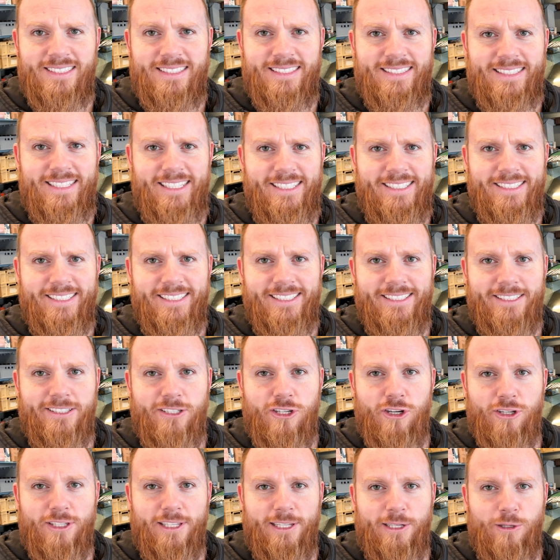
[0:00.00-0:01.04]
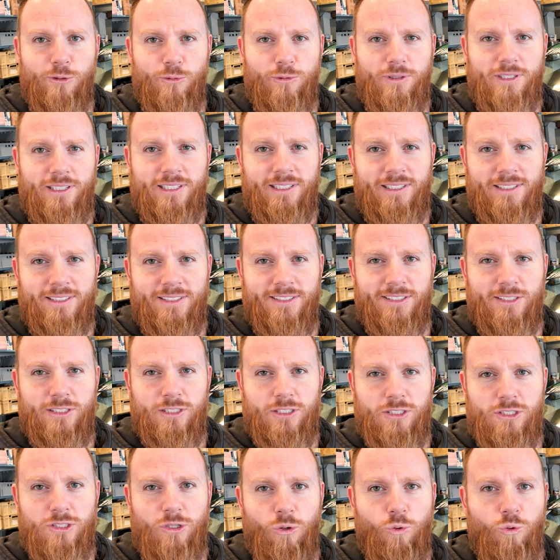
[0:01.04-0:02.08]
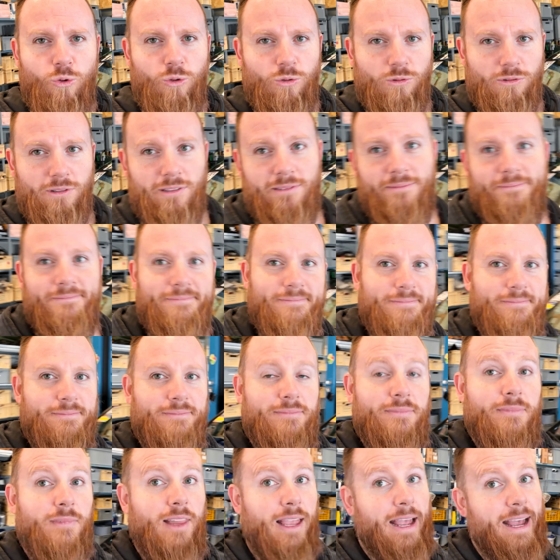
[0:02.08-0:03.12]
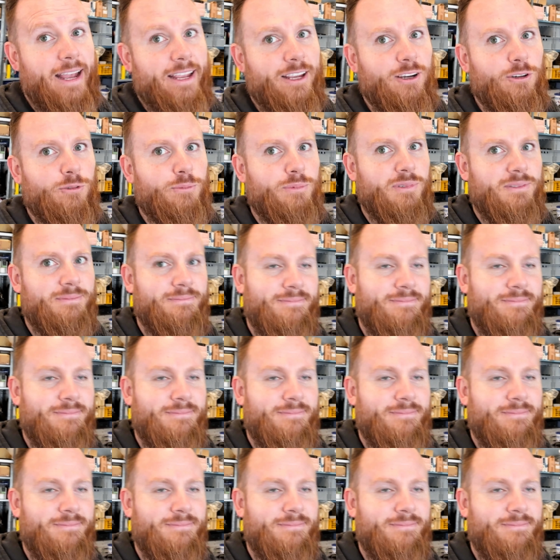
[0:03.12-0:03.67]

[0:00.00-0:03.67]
this is gonna look so cool, I hope.